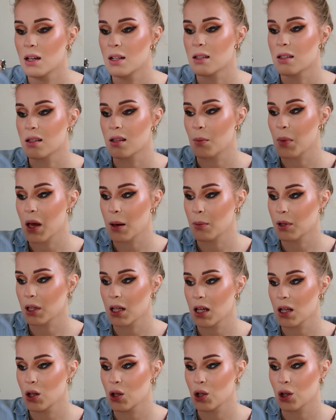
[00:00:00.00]
It's the
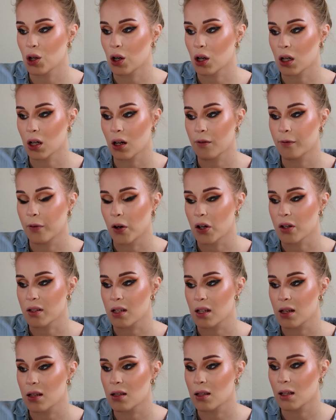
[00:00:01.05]
Maybelline New York
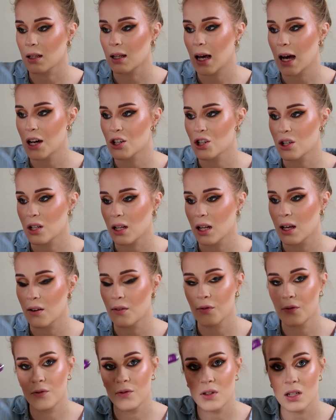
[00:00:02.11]
Falsies Lash
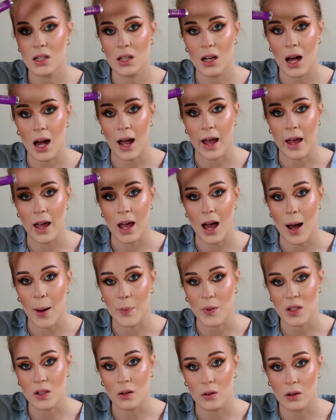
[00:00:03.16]
Lift. I
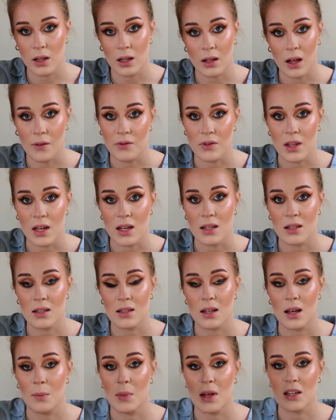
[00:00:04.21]
absolutely love this.
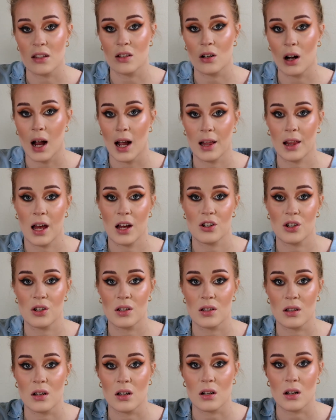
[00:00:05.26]
It makes your
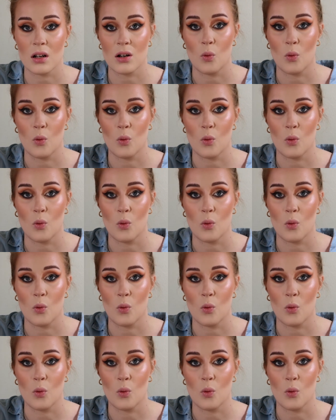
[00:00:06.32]
eyelashes look